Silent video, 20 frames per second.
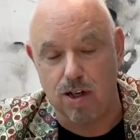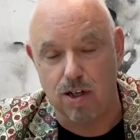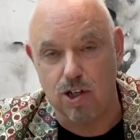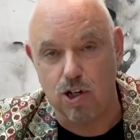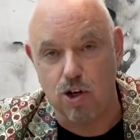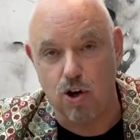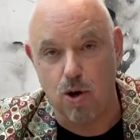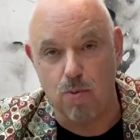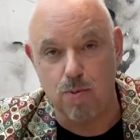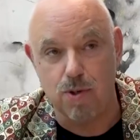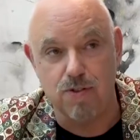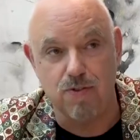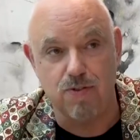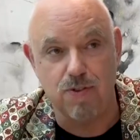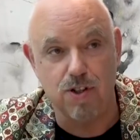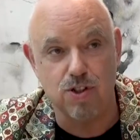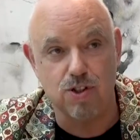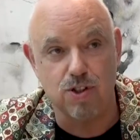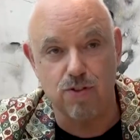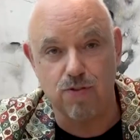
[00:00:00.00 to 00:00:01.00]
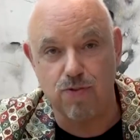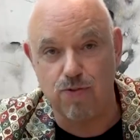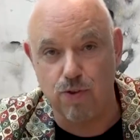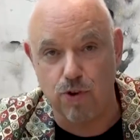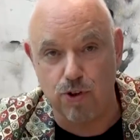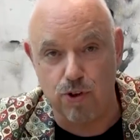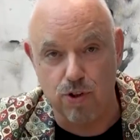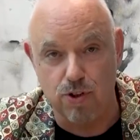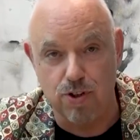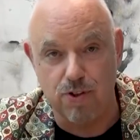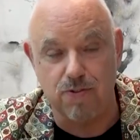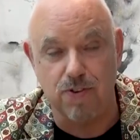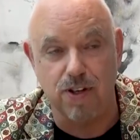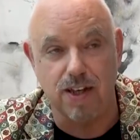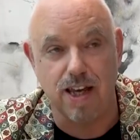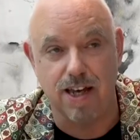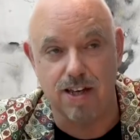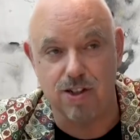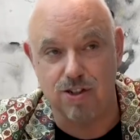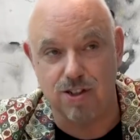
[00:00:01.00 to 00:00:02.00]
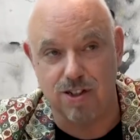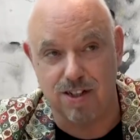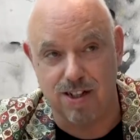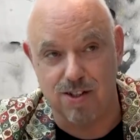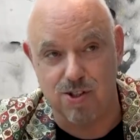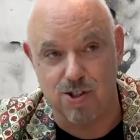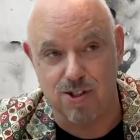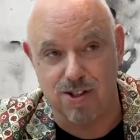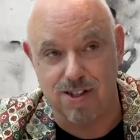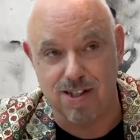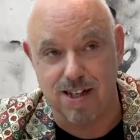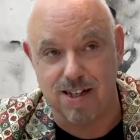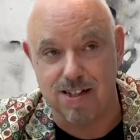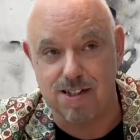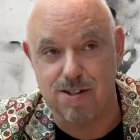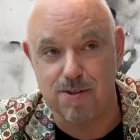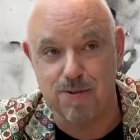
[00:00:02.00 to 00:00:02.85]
common vision for unification and success.